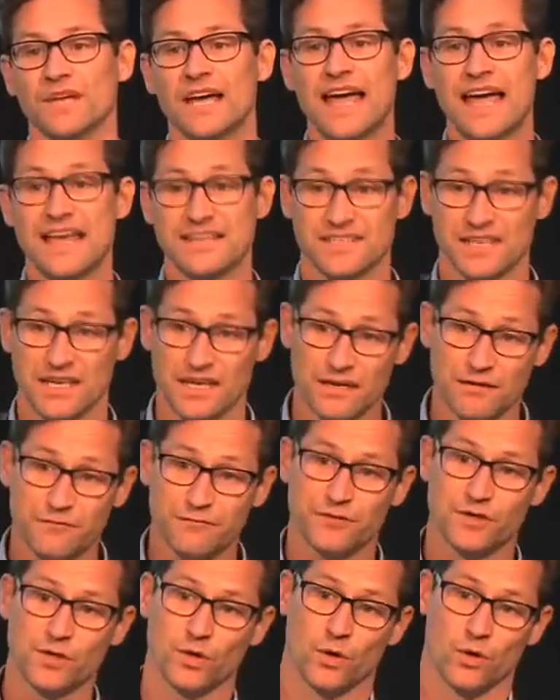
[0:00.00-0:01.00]
as
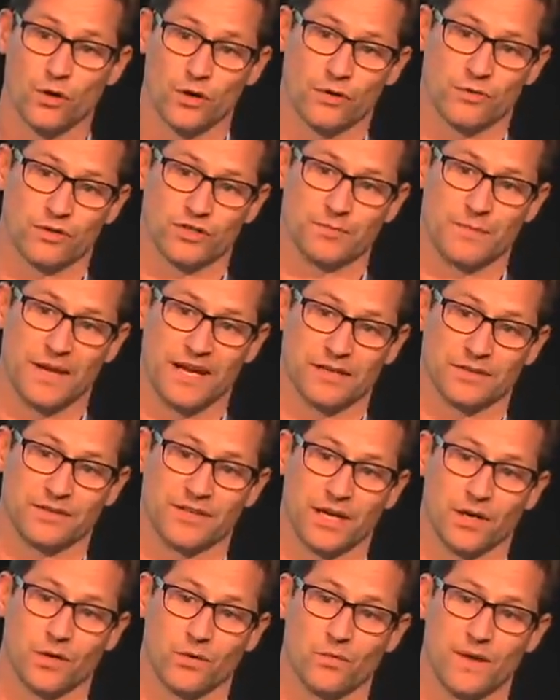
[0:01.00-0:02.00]
if the order was made on
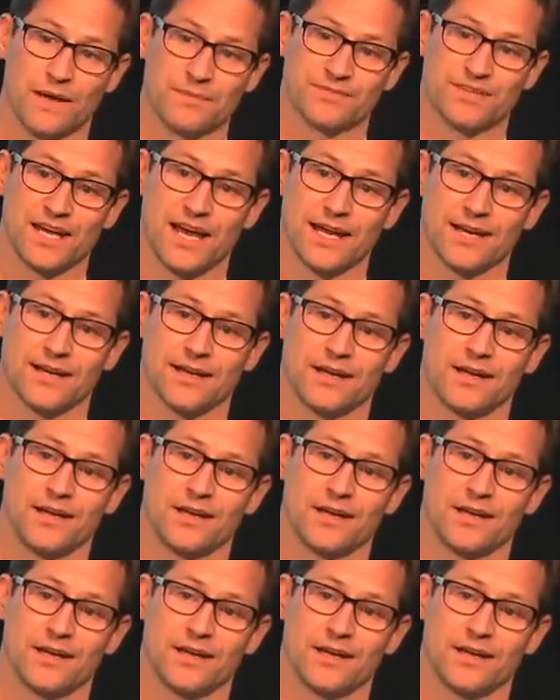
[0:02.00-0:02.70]
their own website.